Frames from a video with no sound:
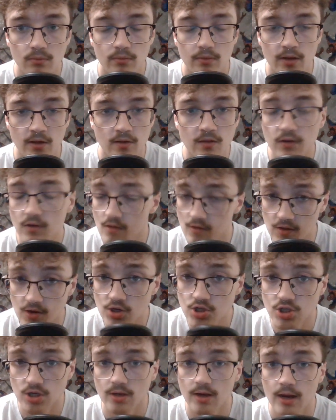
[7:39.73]
it's a
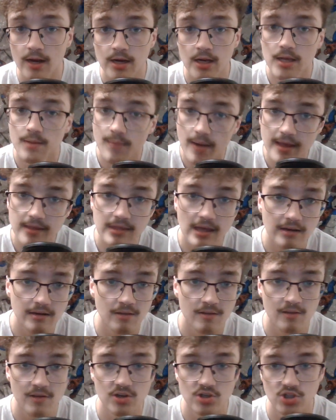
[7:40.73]
decision. And he made that
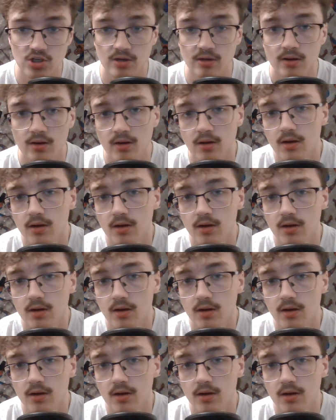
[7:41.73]
decision.